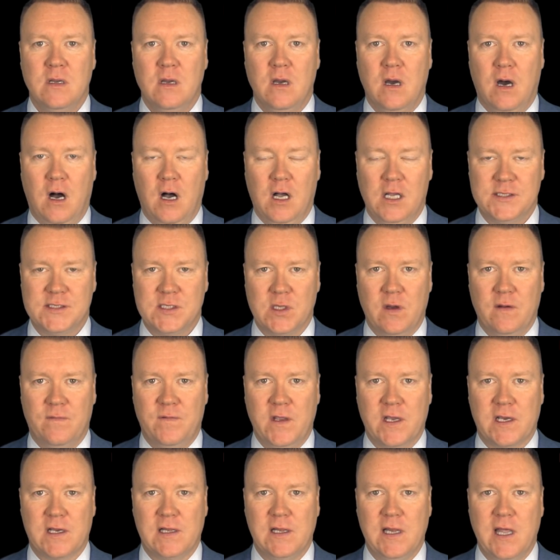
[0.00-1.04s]
Also, if
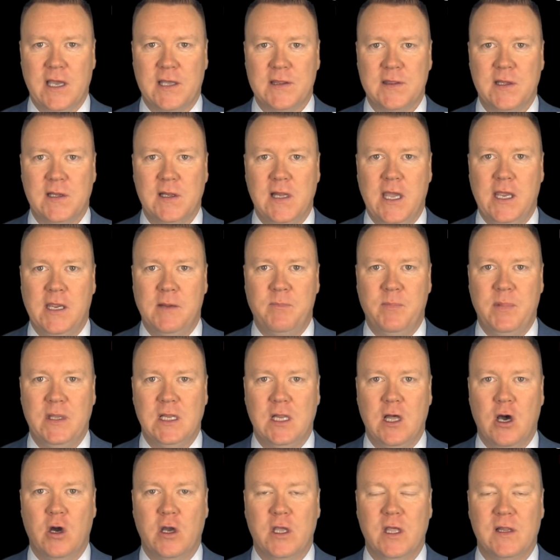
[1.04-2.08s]
you click the link
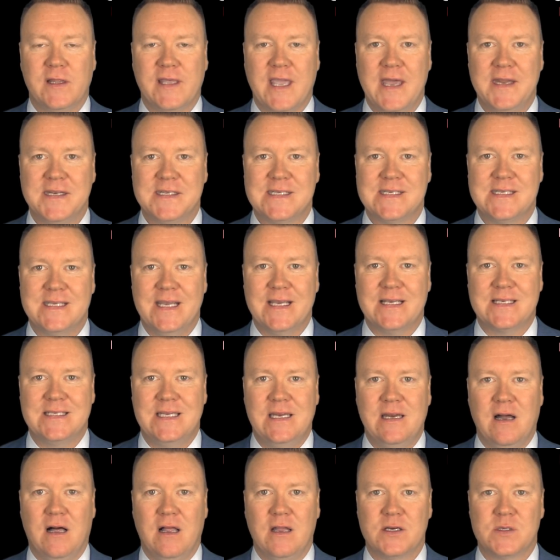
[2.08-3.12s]
below, you'll get
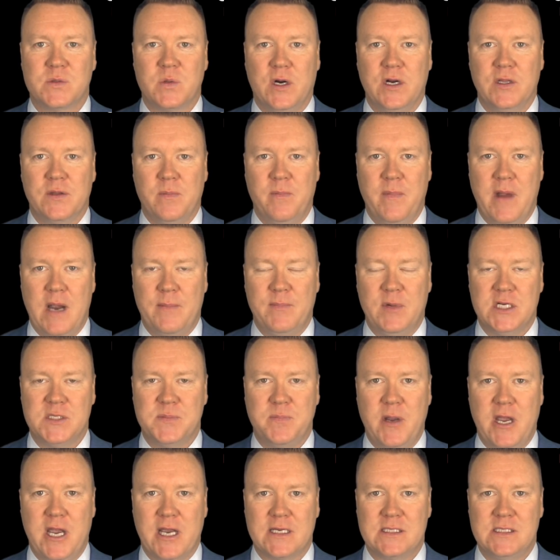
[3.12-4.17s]
sixty dollars worth of members
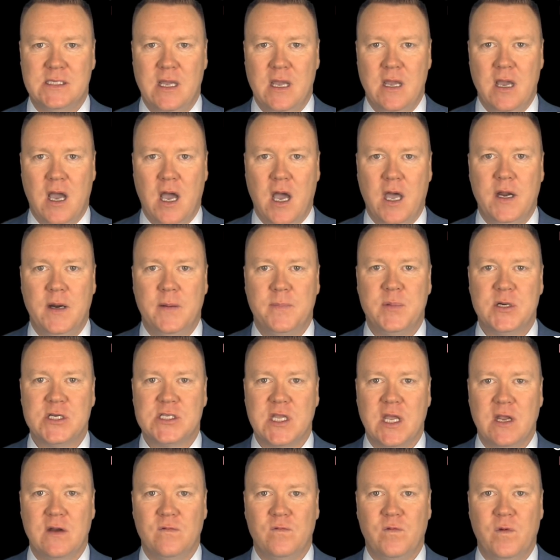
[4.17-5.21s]
picks, one hundred
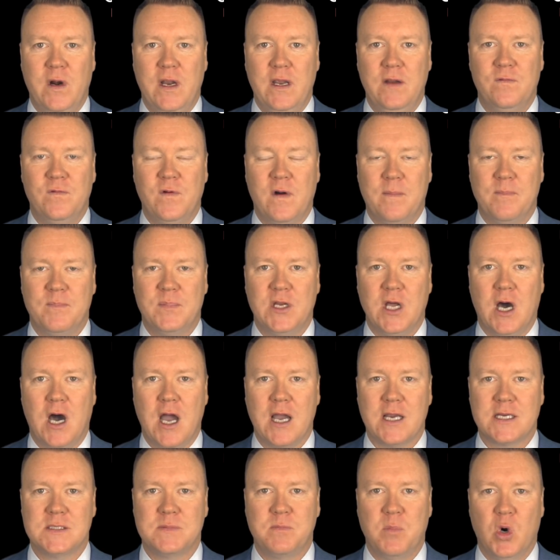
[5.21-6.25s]
percent free from
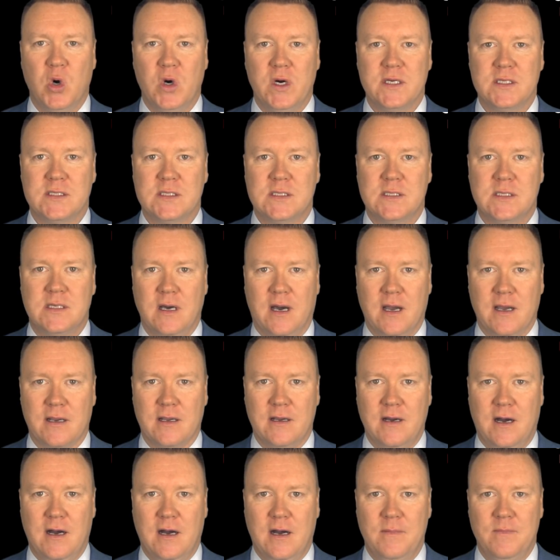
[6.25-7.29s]
Doc Sports dot
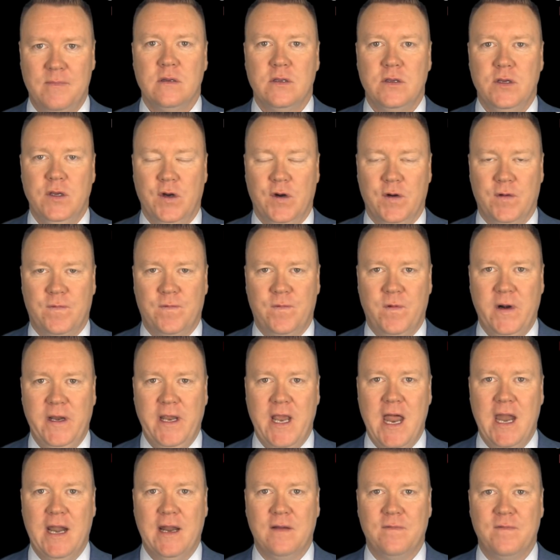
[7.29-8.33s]
com. Your
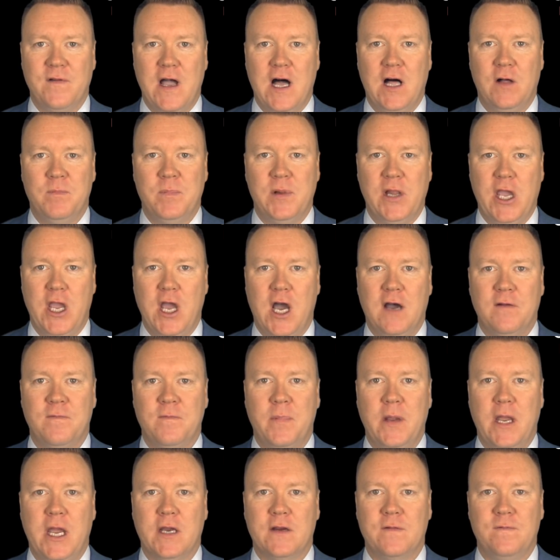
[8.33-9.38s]
free N F L
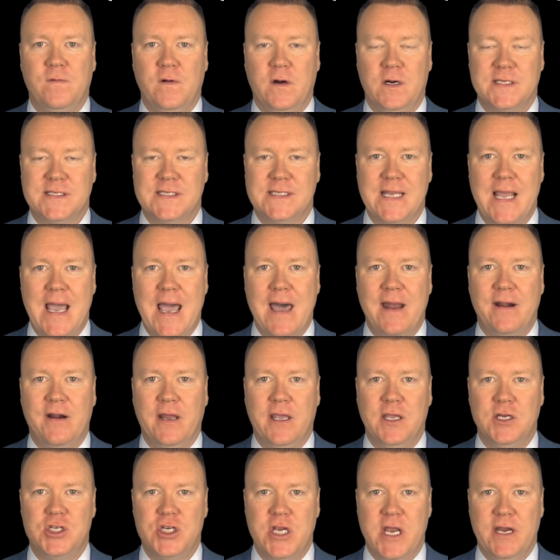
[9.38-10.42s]
playoff pick for
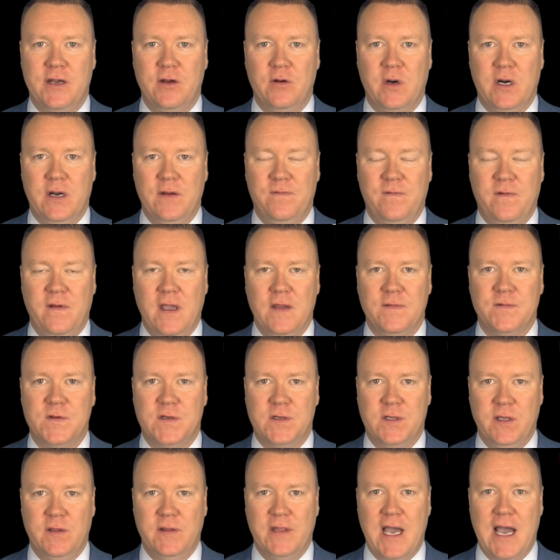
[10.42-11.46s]
Saturday, January
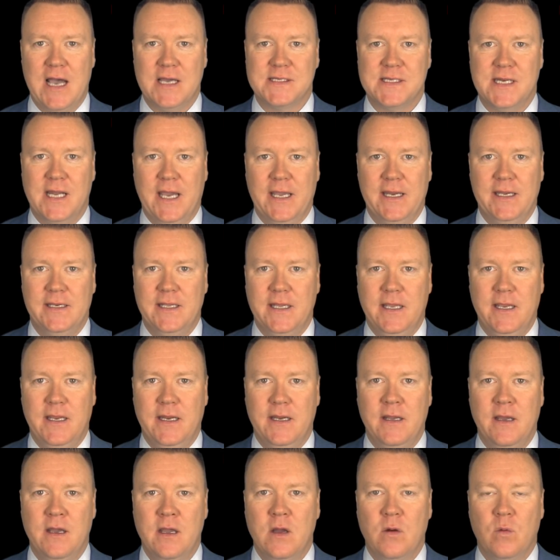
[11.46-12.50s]
fifth, two thousand
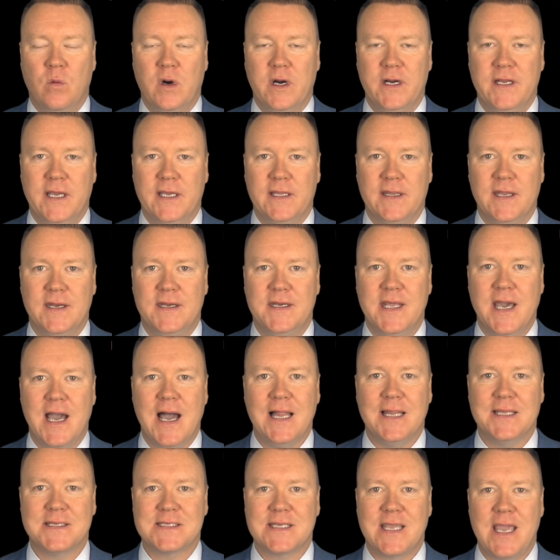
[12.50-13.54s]
nineteen. We're taking the
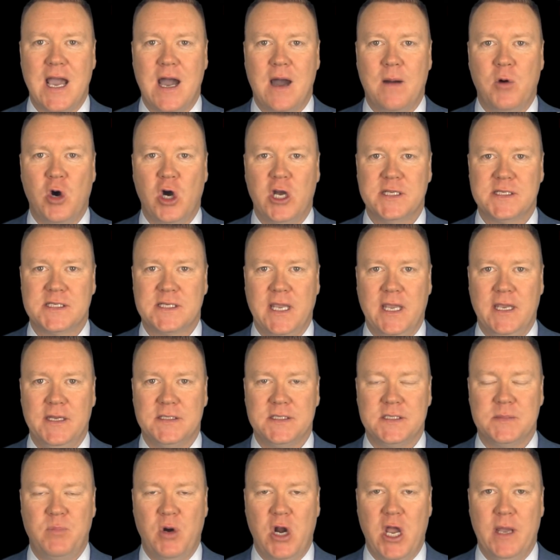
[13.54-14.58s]
Dallas Cowboys
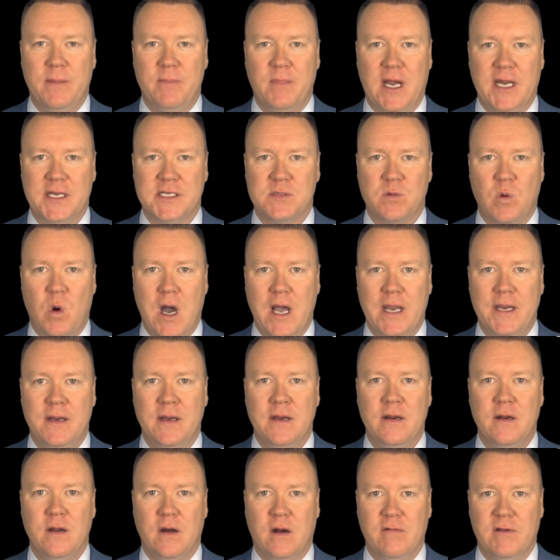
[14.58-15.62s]
against spread minus
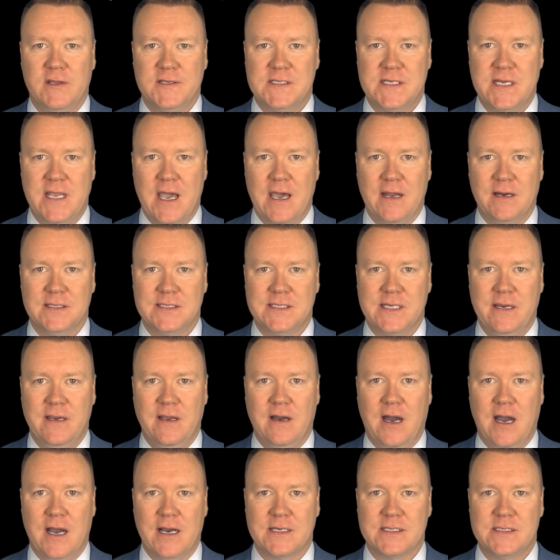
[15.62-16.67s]
one over the Seattle
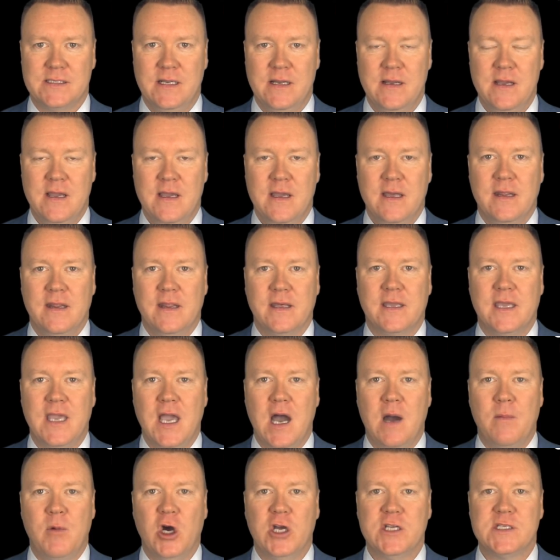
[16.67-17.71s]
Seahawks. The
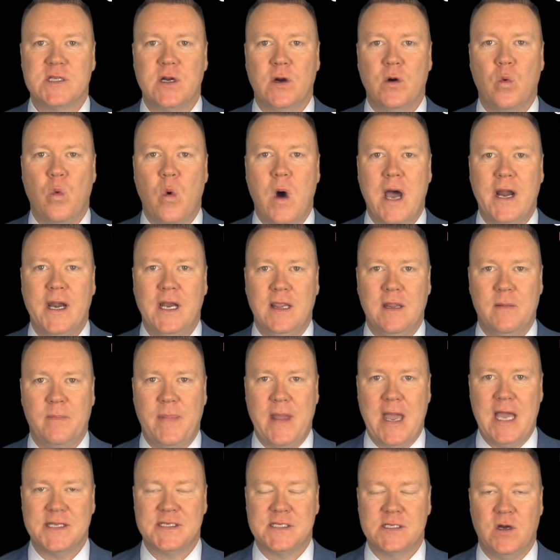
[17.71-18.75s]
Cowboys are one of the
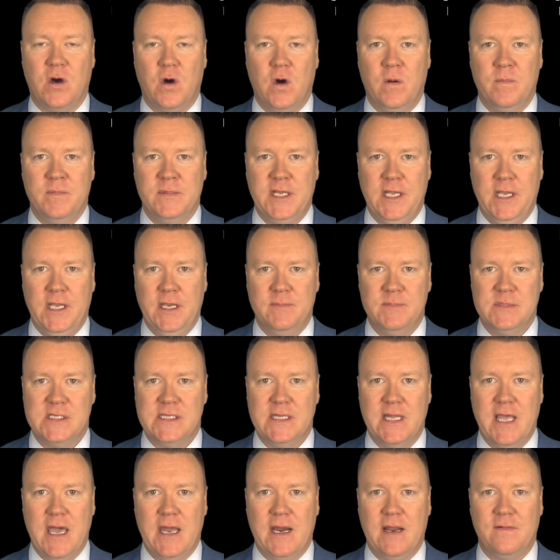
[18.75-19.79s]
best home teams
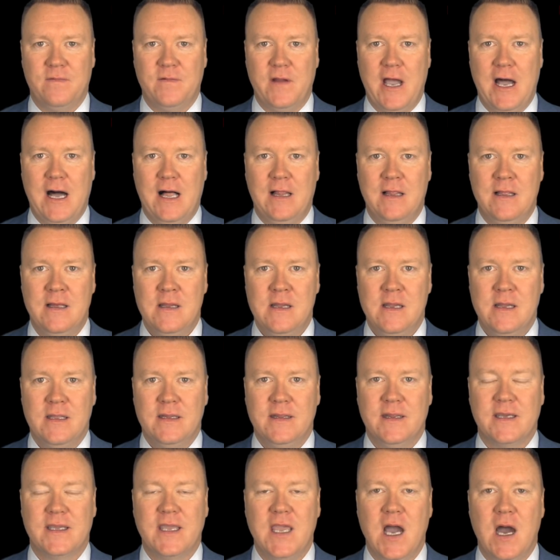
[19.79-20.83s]
in the N F L,
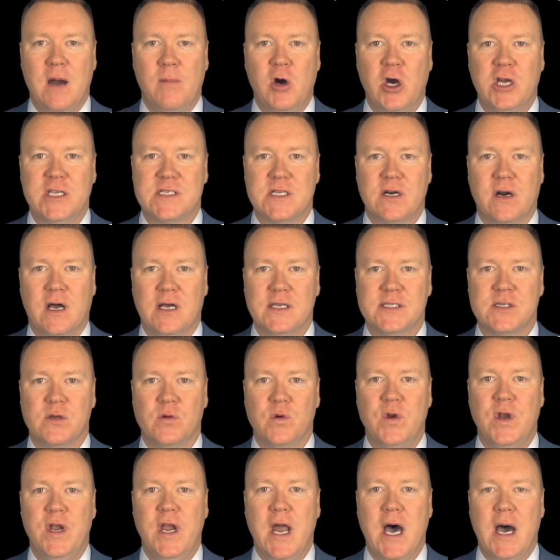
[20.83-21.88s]
and the Cowboys are also
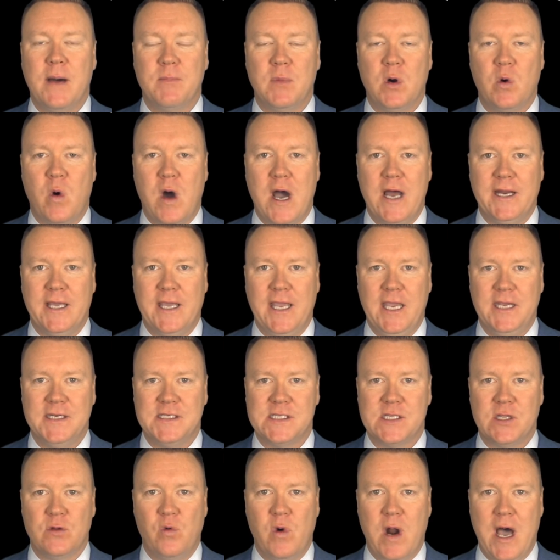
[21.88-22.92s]
number one
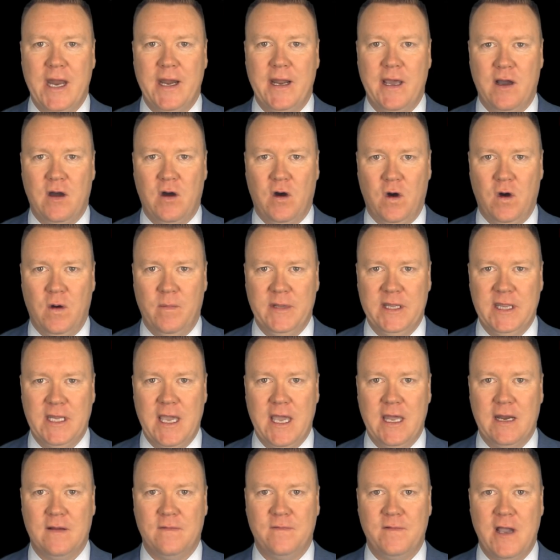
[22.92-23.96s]
against the run at home in the
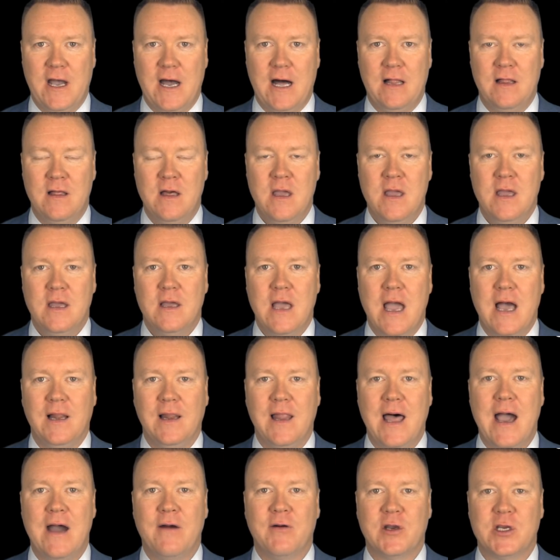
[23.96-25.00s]
N F L,
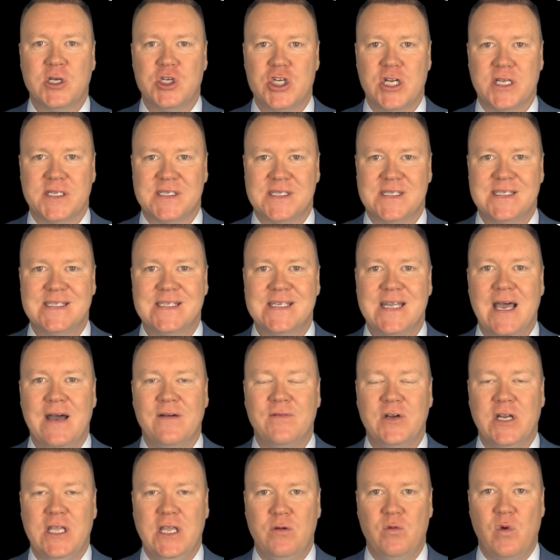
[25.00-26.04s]
allowing just
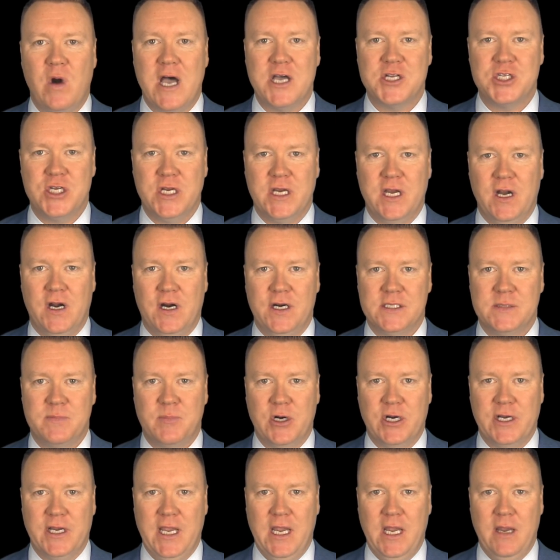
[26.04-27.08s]
seventy rushing yards
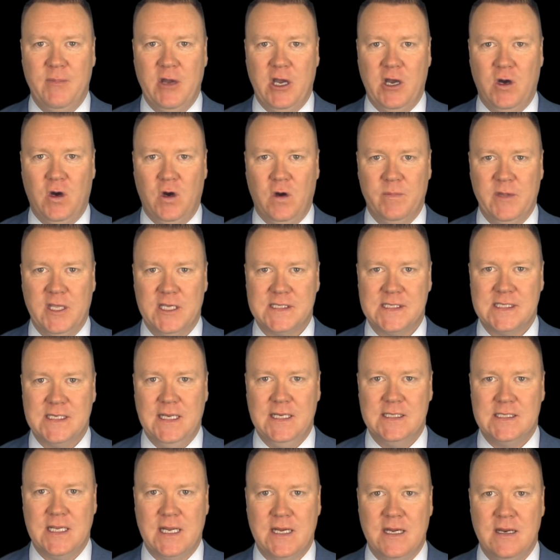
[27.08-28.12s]
per game at home this
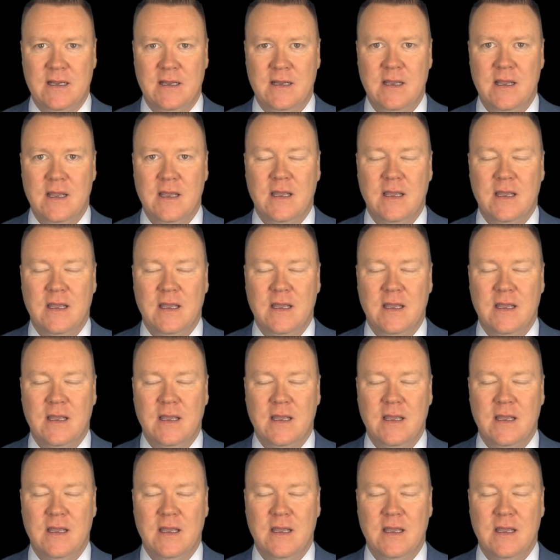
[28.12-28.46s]
season.